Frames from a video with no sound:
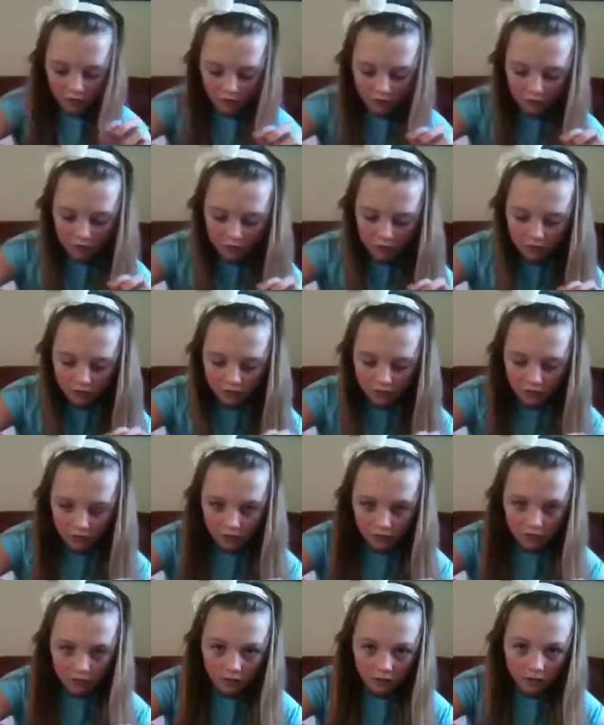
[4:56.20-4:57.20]

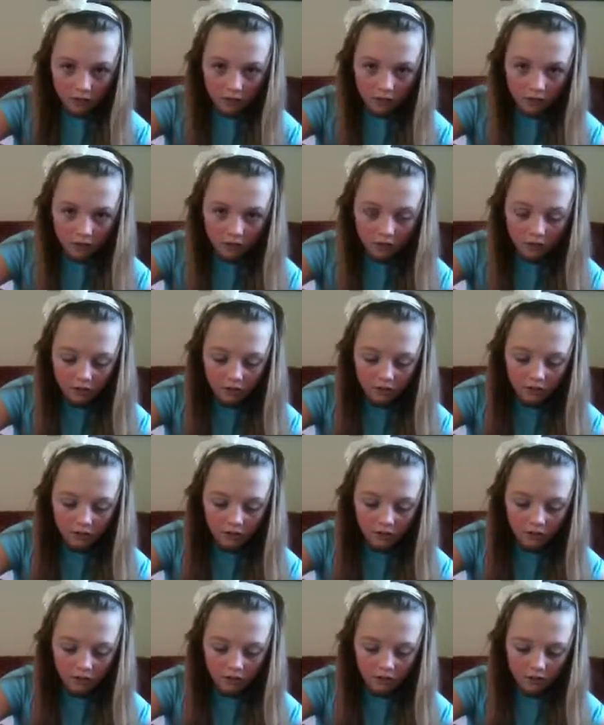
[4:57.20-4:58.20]

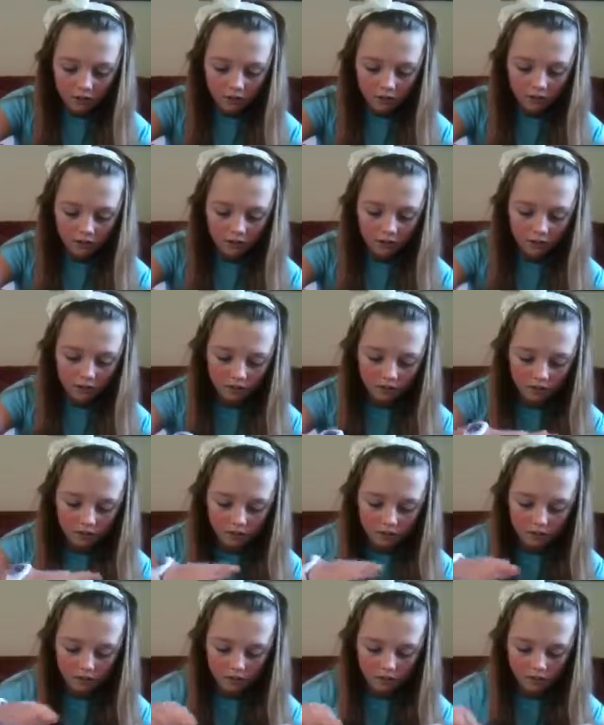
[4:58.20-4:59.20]

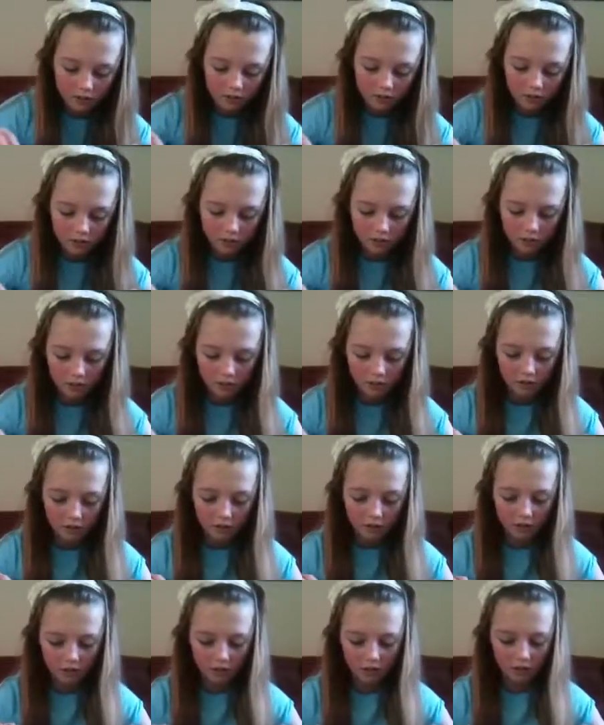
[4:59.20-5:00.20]

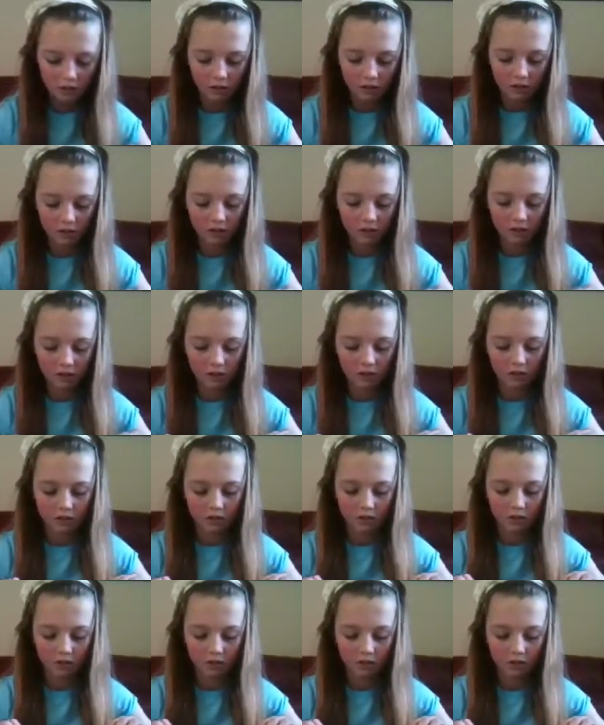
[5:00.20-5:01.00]
No one is speaking in this clip.